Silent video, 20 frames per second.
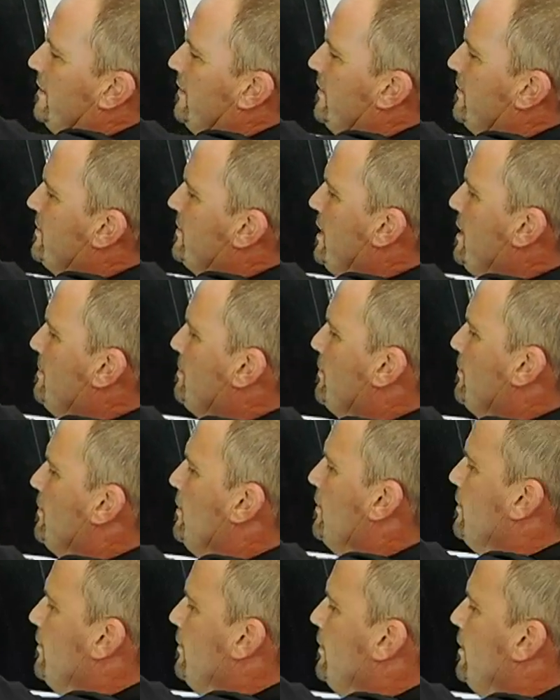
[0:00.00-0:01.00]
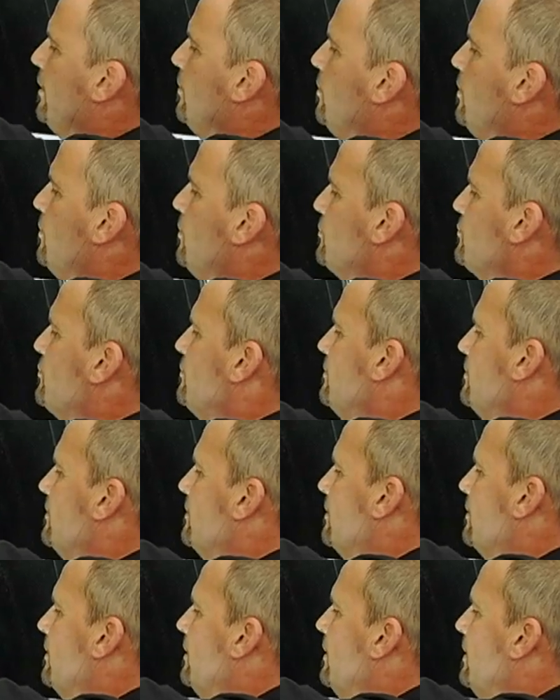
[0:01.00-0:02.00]
in the taper there, the
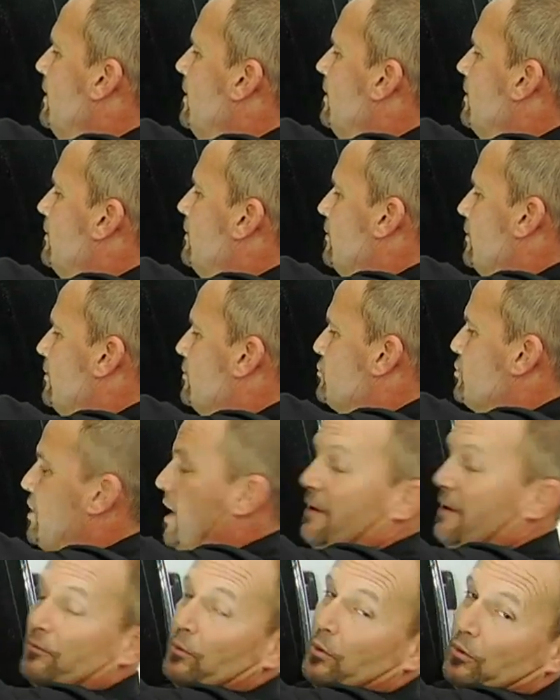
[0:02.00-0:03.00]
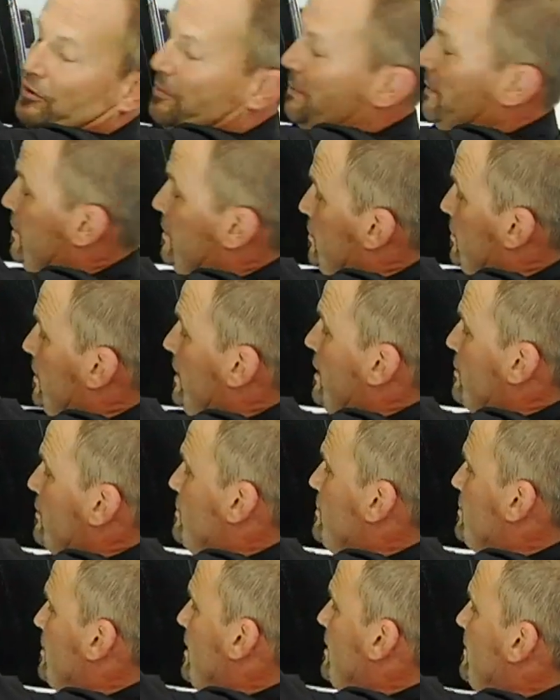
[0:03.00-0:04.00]
shaft won't spin, and you can
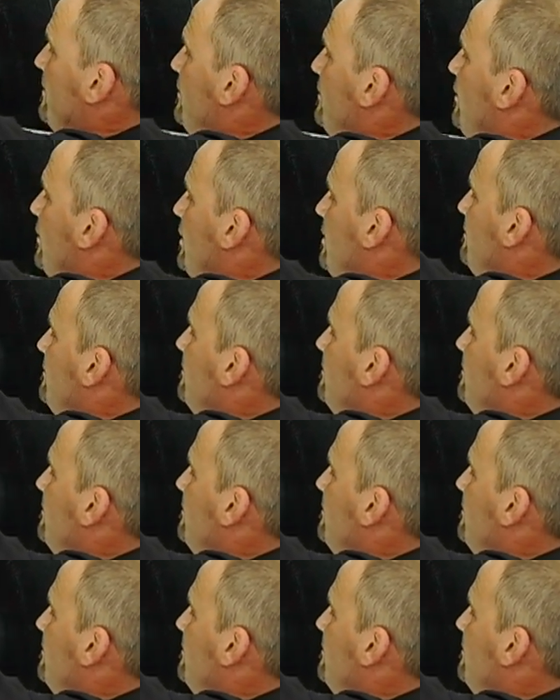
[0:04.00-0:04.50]
actually tighten the nut up